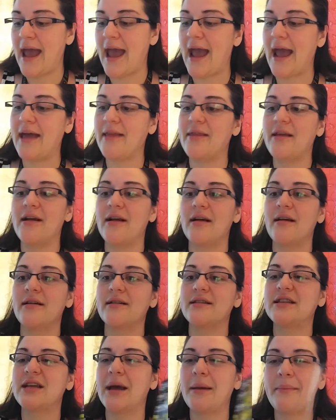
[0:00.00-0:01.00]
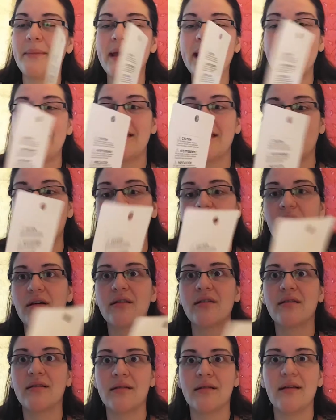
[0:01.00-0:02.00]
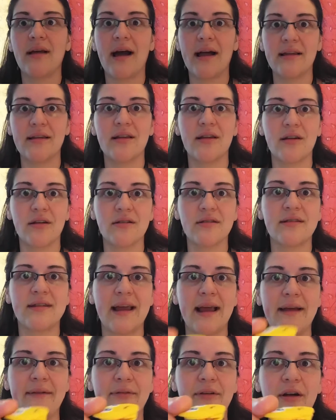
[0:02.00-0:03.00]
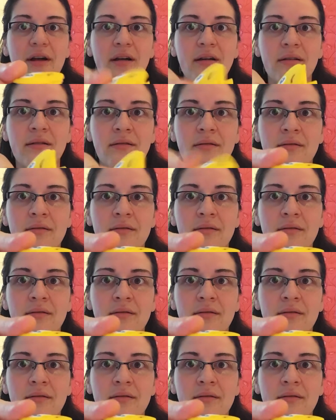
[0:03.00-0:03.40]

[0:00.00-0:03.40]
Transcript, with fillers: And they're, to me, they look a little safer,